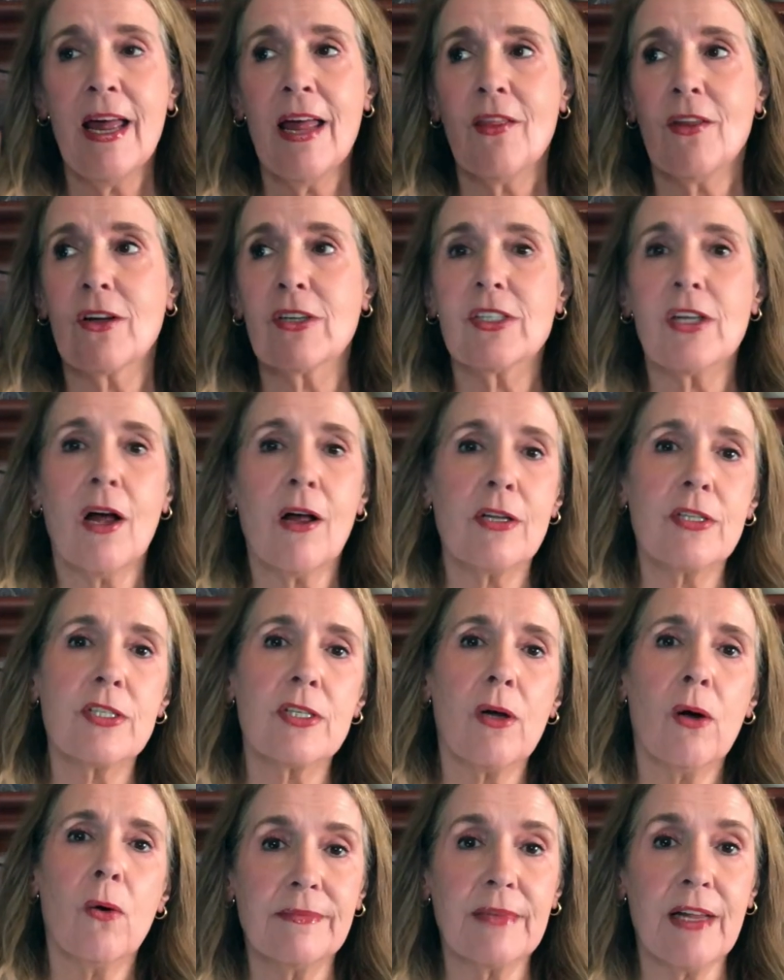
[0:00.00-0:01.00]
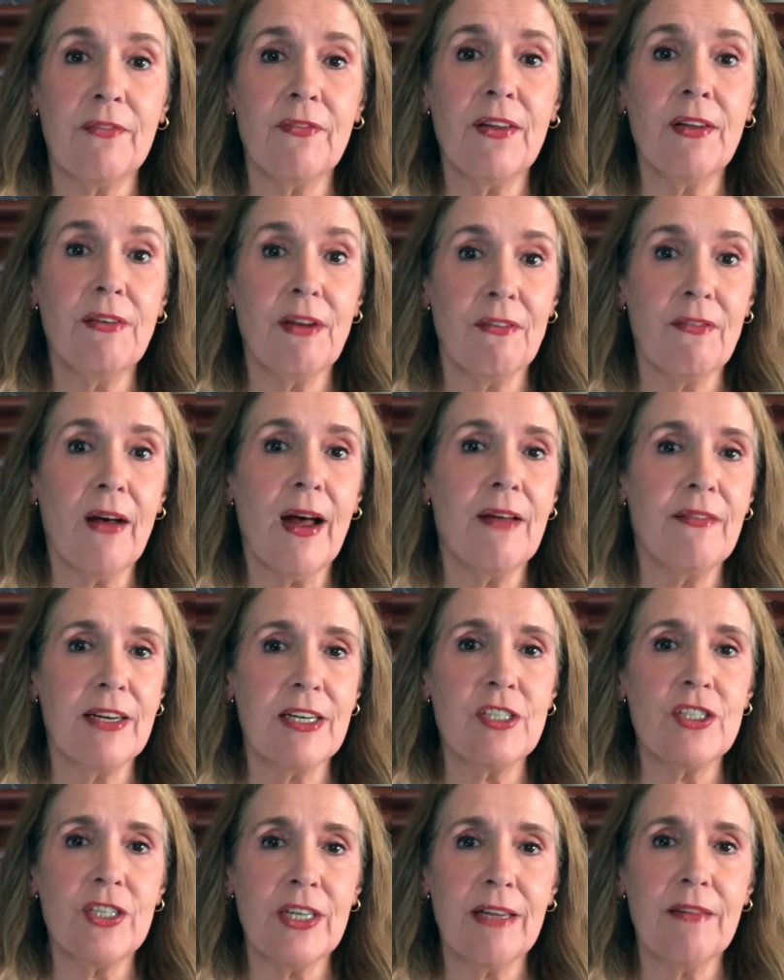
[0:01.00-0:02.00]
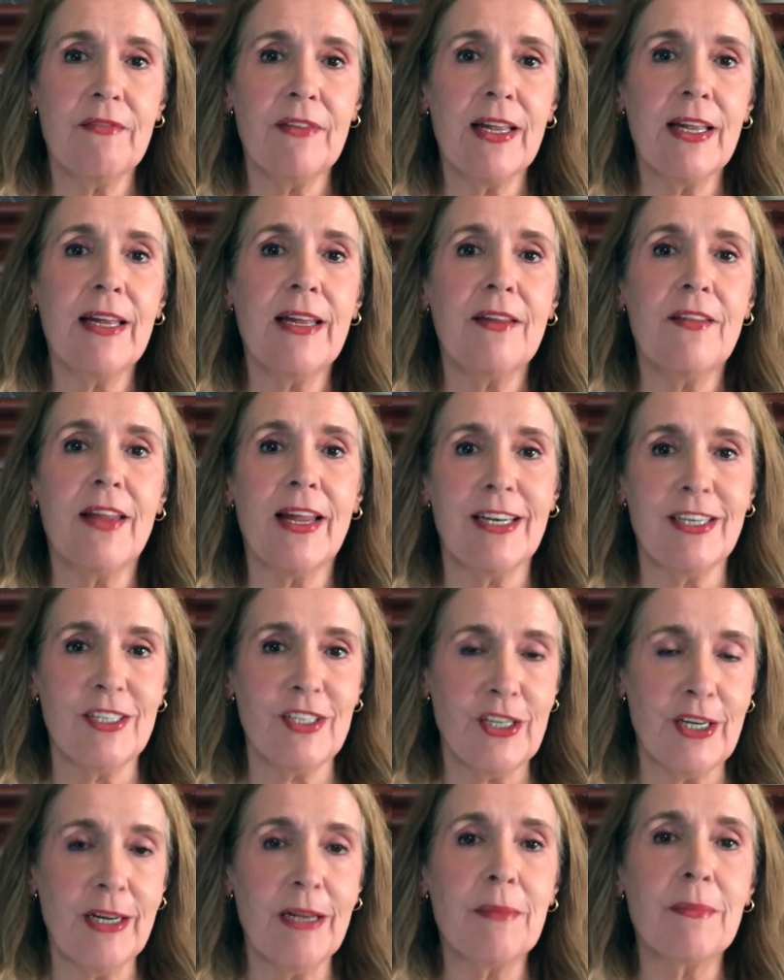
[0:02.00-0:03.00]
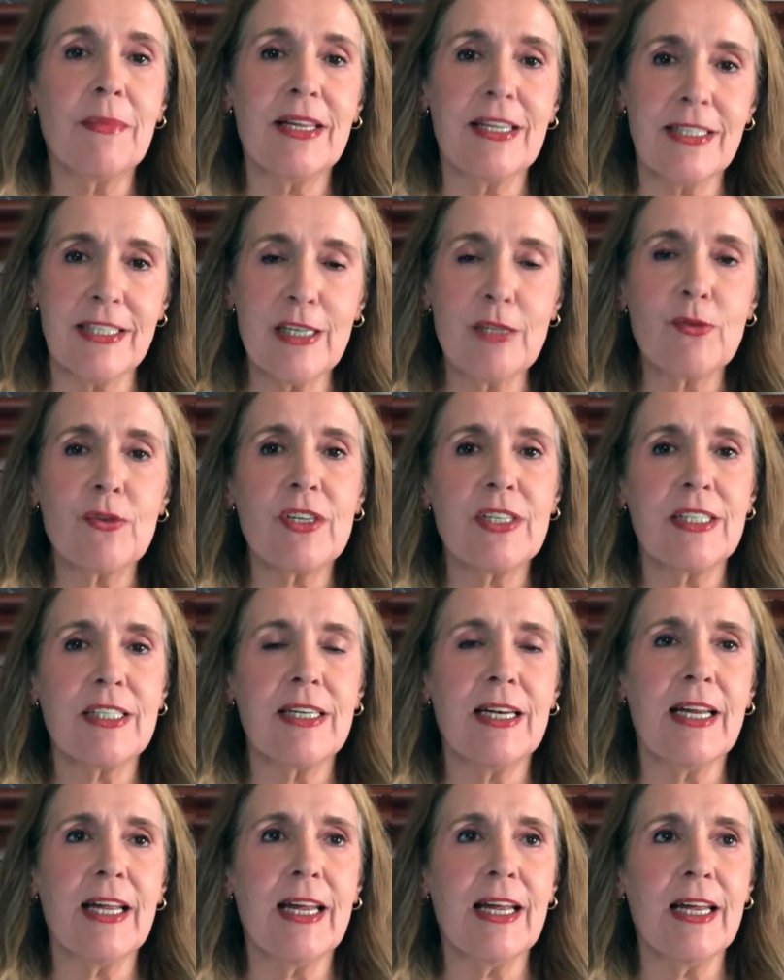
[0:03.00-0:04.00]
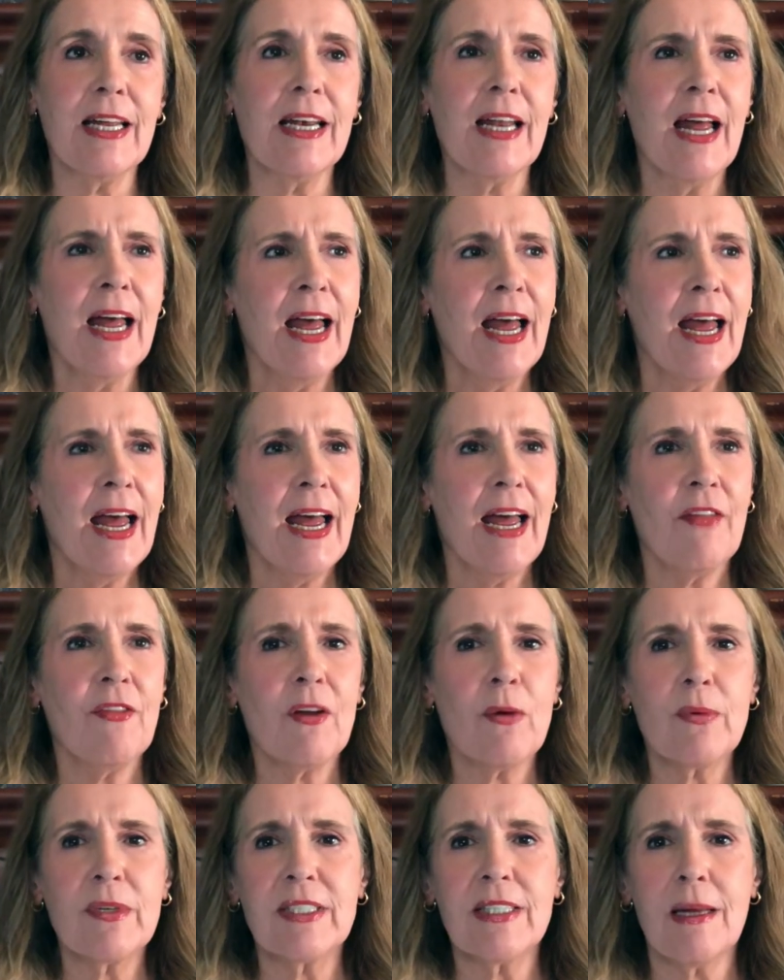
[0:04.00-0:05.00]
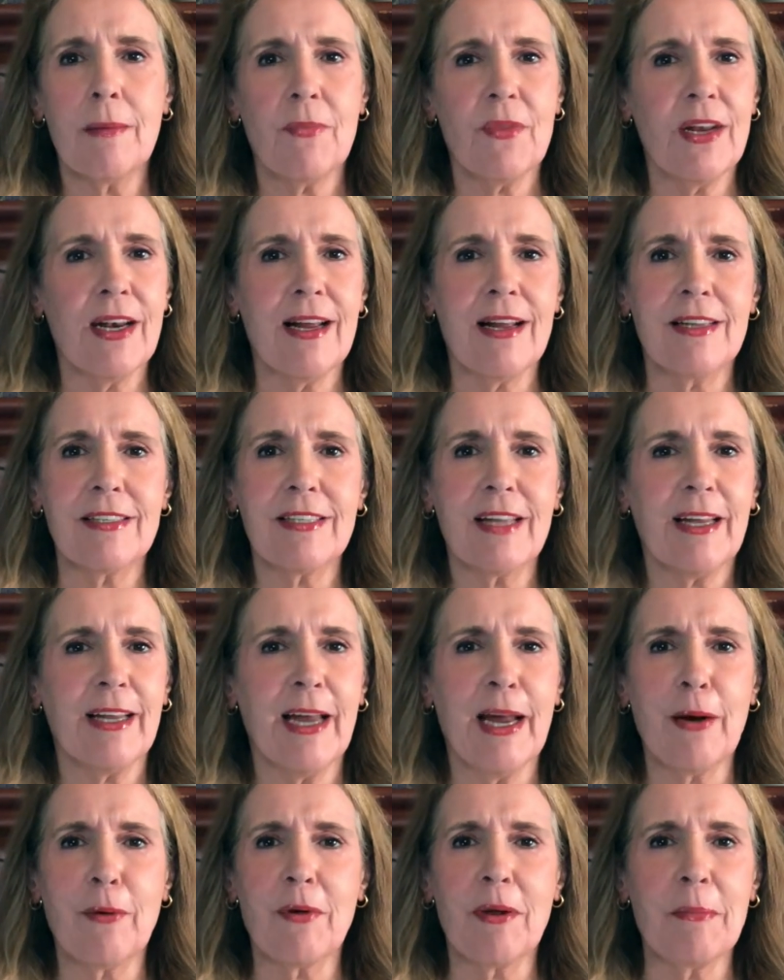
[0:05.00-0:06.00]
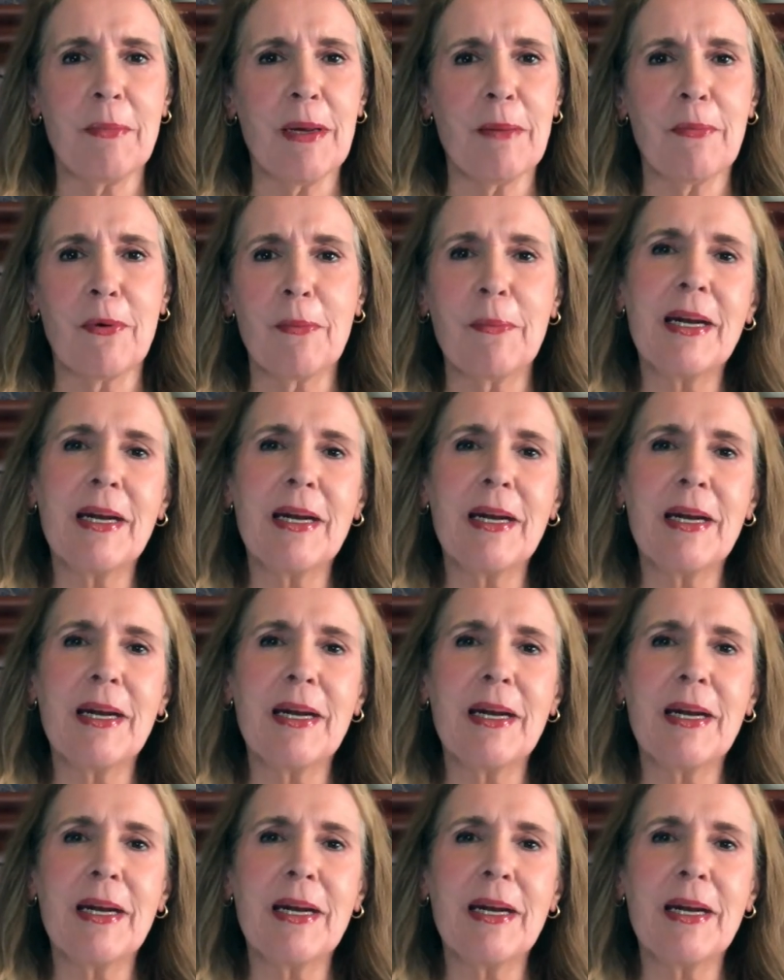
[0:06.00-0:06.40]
There's also a 55-inch TV that Jim is interested in, and there was something else I can't remember.